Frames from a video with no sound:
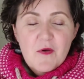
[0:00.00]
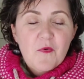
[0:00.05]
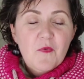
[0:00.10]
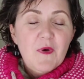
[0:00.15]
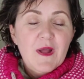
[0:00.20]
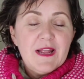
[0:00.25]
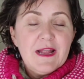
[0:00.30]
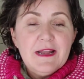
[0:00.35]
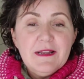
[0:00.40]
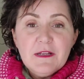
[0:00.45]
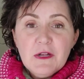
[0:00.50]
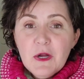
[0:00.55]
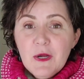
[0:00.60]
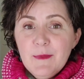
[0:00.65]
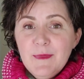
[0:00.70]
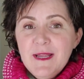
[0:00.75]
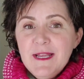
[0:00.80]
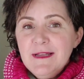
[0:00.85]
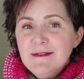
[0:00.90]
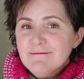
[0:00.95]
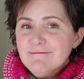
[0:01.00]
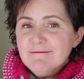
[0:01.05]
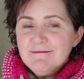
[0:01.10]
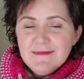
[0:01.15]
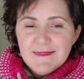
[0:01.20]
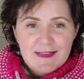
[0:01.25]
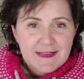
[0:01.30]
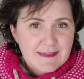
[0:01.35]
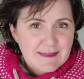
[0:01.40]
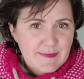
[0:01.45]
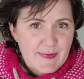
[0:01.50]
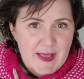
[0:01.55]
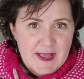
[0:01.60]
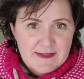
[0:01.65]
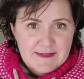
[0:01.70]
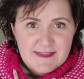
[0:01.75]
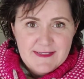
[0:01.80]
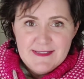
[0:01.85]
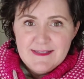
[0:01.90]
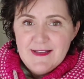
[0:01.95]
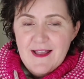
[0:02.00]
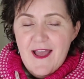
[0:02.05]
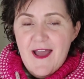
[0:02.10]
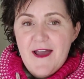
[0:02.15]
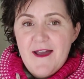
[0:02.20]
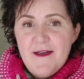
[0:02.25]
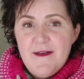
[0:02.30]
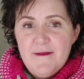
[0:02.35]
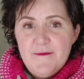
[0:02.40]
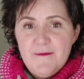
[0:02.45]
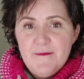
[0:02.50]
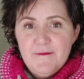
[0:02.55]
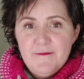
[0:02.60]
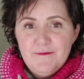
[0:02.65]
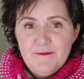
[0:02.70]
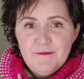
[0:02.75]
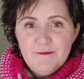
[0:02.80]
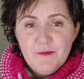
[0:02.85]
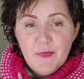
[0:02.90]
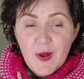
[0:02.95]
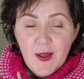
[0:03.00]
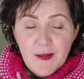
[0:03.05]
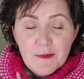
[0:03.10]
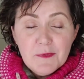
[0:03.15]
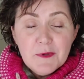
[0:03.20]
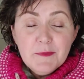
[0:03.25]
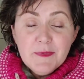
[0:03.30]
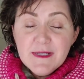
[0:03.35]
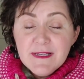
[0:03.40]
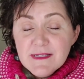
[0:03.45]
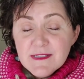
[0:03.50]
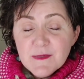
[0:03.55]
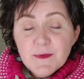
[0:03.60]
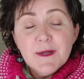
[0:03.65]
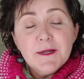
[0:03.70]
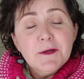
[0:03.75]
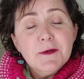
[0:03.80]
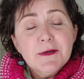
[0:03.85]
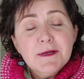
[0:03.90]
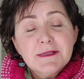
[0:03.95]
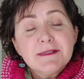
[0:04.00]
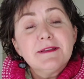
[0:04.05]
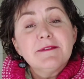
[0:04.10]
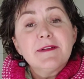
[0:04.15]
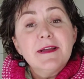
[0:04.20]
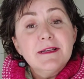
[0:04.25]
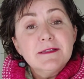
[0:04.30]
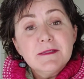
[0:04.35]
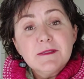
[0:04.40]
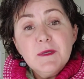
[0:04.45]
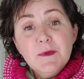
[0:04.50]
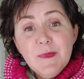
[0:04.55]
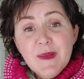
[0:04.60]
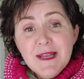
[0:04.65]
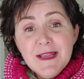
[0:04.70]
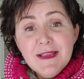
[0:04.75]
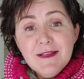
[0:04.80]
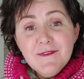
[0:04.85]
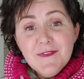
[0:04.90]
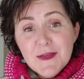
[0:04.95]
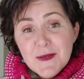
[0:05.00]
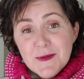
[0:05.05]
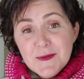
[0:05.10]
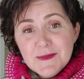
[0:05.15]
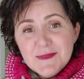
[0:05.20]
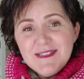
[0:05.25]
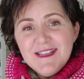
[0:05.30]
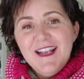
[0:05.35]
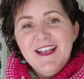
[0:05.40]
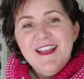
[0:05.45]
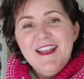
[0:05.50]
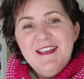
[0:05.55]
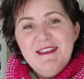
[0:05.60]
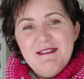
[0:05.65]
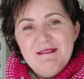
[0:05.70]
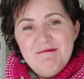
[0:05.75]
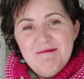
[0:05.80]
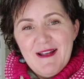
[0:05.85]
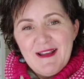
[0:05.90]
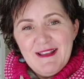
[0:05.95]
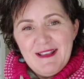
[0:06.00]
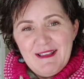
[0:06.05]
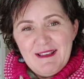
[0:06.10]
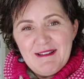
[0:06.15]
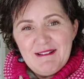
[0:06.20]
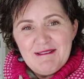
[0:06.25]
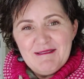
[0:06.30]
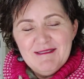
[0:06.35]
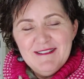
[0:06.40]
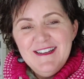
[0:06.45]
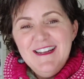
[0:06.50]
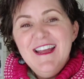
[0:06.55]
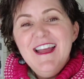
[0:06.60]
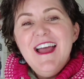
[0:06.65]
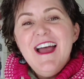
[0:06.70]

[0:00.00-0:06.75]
What kind of garment? It depends. Probably a sweater, because I've got so many of those in my queue.